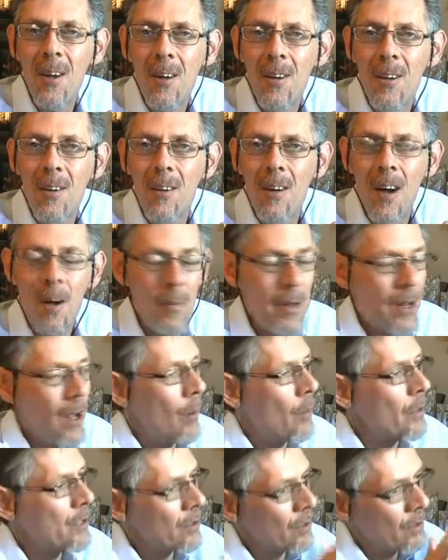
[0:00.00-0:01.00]
You know, I mean,
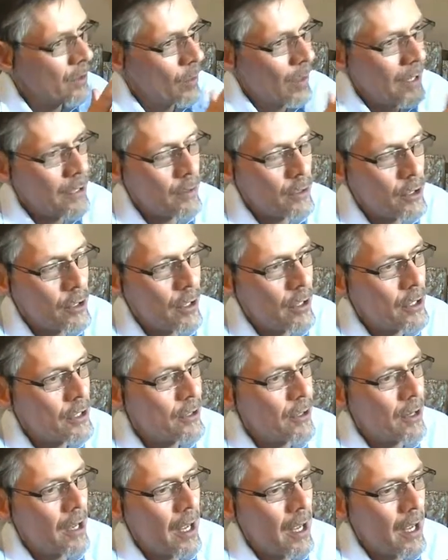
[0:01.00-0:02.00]
I was on the way to church
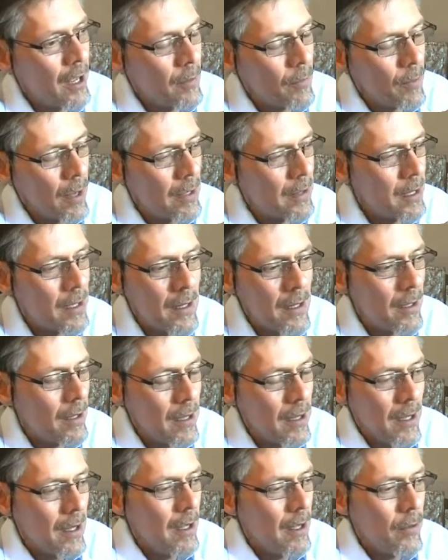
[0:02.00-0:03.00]
today, and I think that
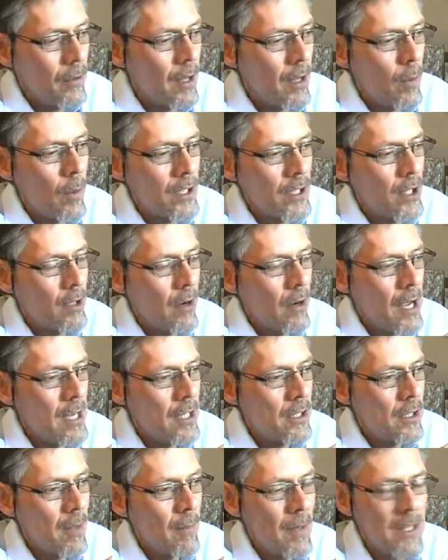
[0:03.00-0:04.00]
there was a
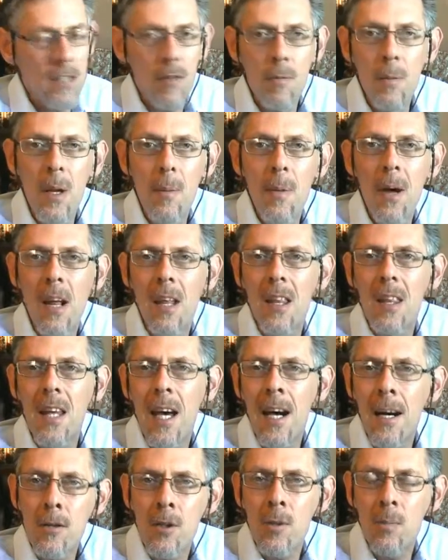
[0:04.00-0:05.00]
race. There must have been about a
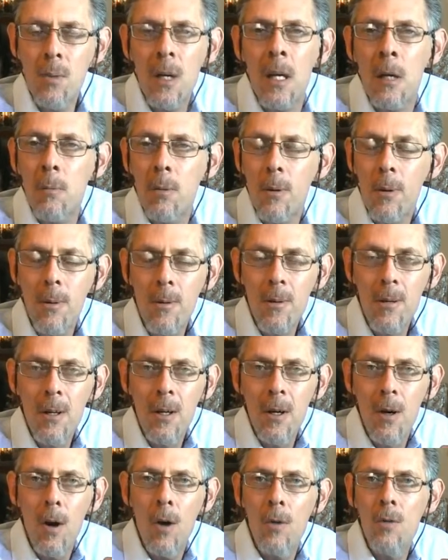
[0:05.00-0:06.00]
thousand people
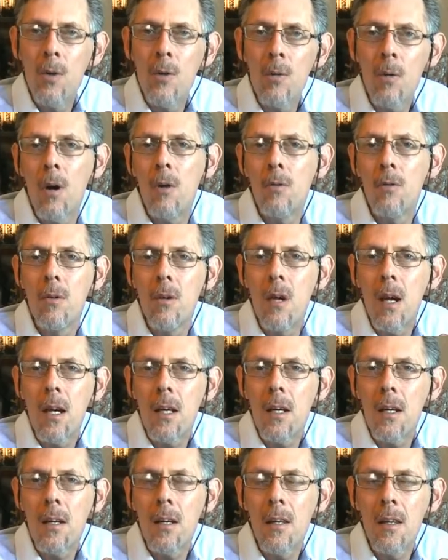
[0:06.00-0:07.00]
on the road
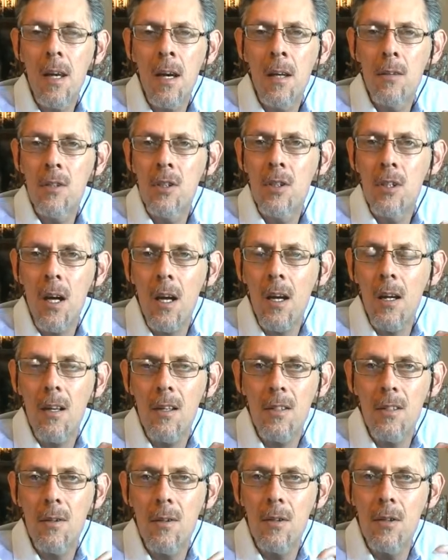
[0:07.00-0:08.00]
today, a thousand
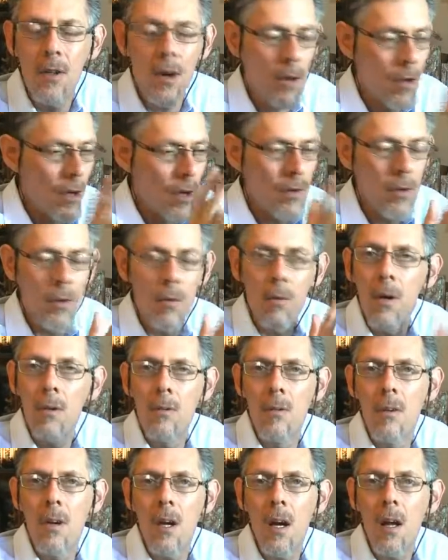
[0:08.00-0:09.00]
cyclists on the
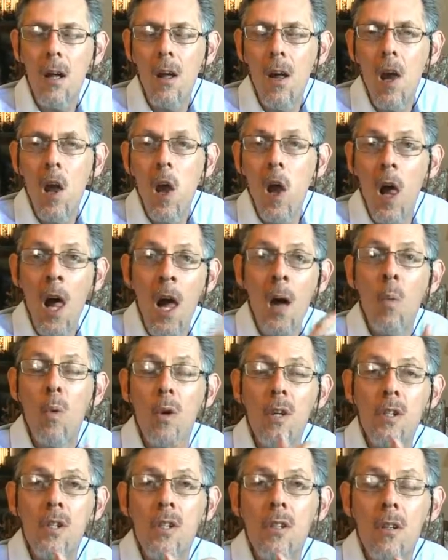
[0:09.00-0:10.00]
road today. I
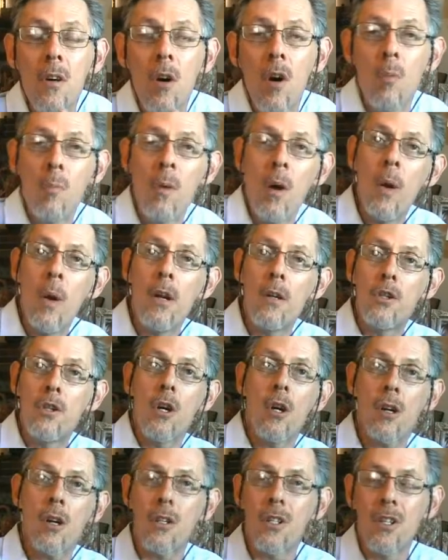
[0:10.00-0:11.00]
was on my way to
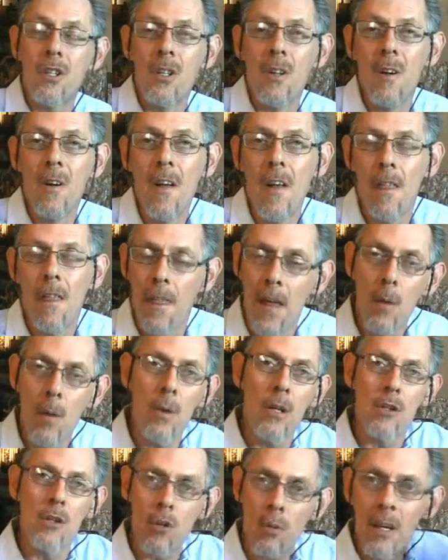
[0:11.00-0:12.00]
church. They were
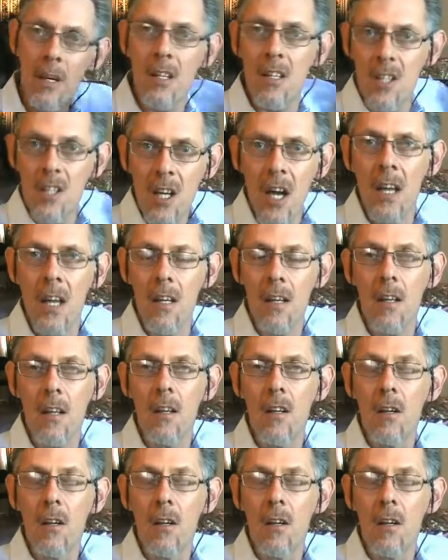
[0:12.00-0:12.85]
enjoying the cycling.